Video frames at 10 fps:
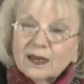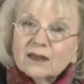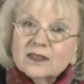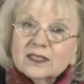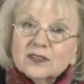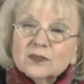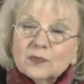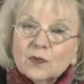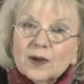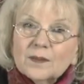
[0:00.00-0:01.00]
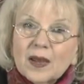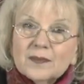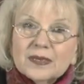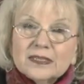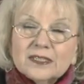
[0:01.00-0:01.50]
Now this is what
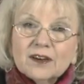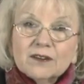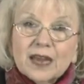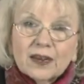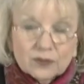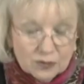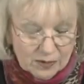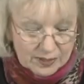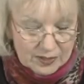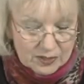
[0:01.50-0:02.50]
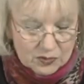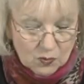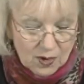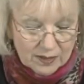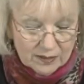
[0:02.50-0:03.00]
might be still natural in us.
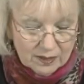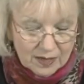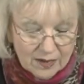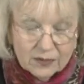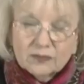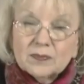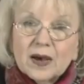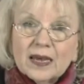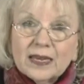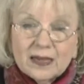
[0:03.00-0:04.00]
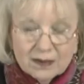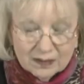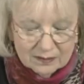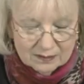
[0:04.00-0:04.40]
What? Love of money,